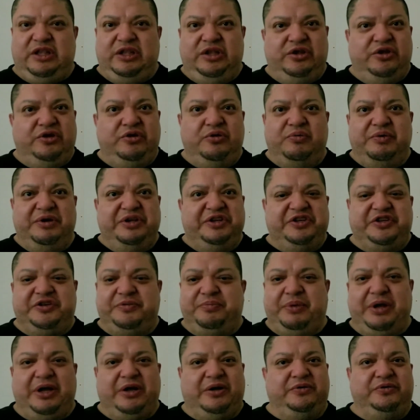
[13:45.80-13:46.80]
doing
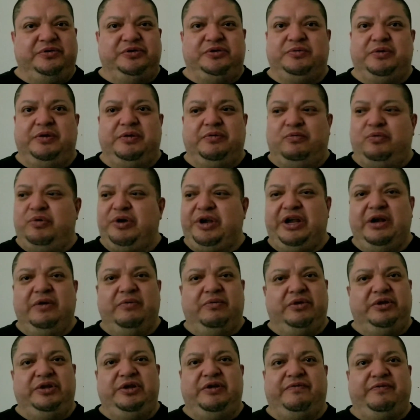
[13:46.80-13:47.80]
spells with working
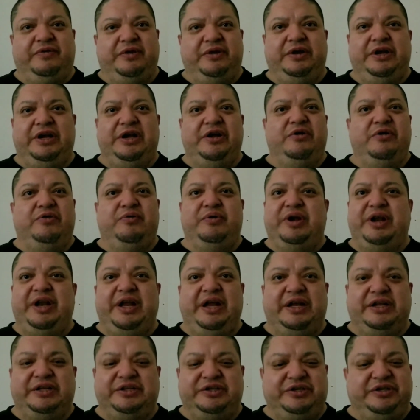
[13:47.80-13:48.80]
with different
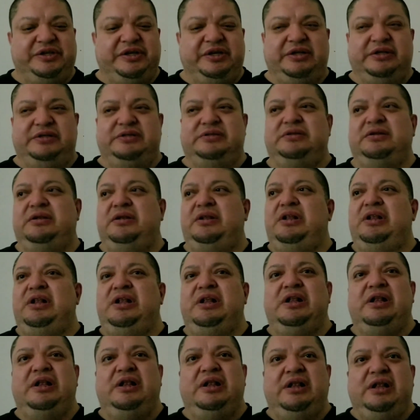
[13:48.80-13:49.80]
ingredients and
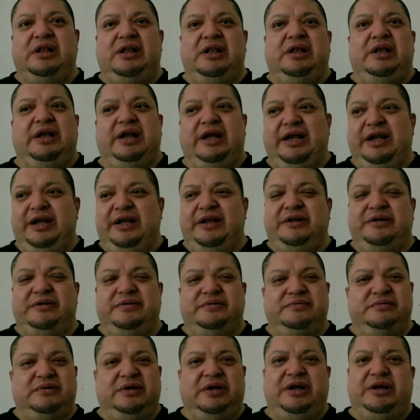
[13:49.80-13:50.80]
and
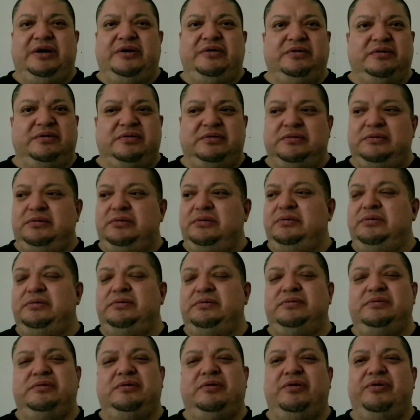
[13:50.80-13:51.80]
I don't know
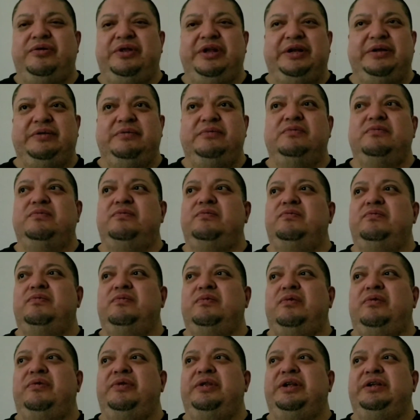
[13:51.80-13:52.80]
all that
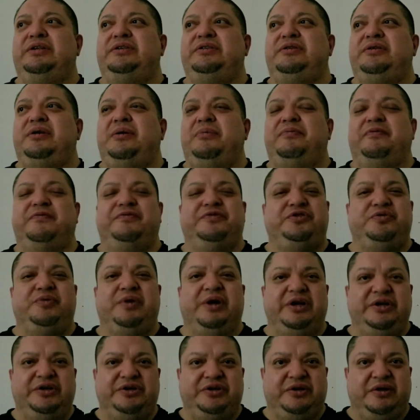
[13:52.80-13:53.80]
all that type of
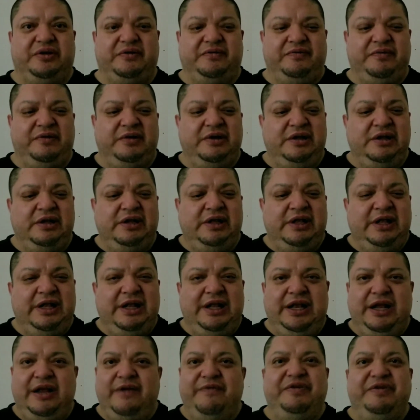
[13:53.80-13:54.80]
strange stuff.
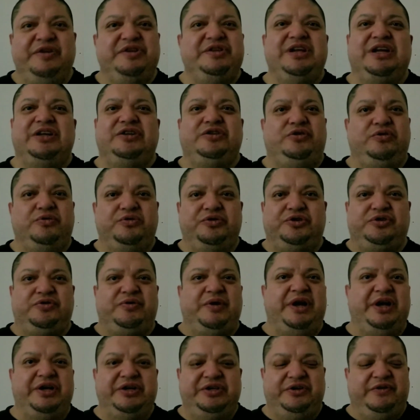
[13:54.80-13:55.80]
If it's not too
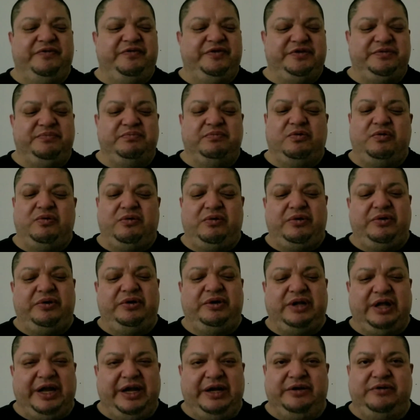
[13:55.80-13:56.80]
strange, if it's more
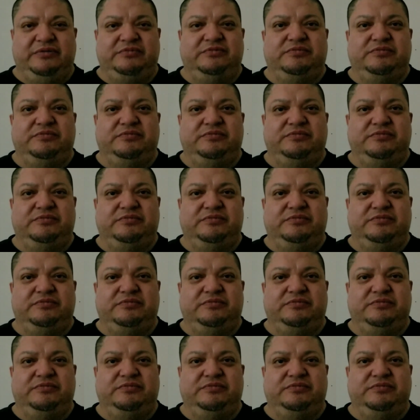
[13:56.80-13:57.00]
like